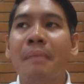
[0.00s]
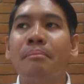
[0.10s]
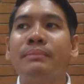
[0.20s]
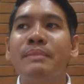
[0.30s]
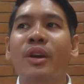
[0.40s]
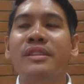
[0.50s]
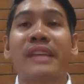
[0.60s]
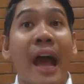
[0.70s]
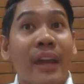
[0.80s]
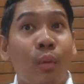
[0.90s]
but because
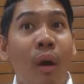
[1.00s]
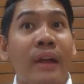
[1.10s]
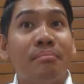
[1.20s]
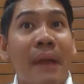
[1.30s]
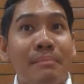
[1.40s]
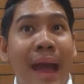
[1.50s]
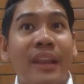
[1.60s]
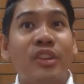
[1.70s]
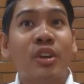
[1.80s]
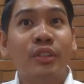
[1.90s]
I want my
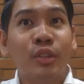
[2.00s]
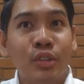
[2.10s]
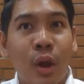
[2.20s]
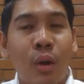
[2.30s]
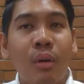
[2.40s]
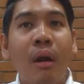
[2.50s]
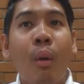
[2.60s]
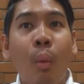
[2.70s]
manager to know